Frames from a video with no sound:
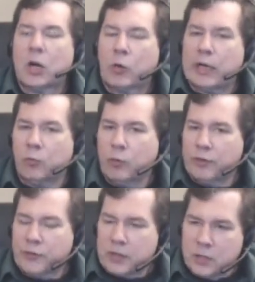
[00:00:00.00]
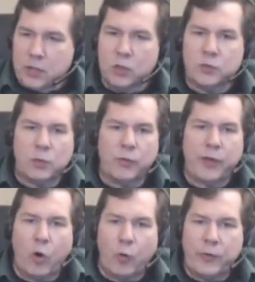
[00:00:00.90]
right with the news with
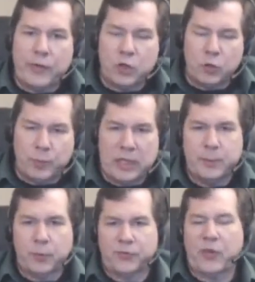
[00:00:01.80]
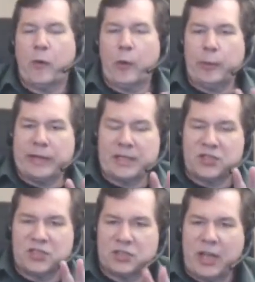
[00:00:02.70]
only the new people so that way we can
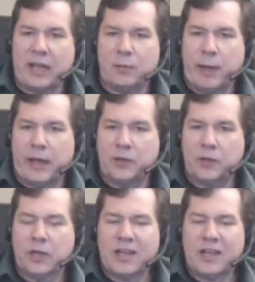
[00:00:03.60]
segment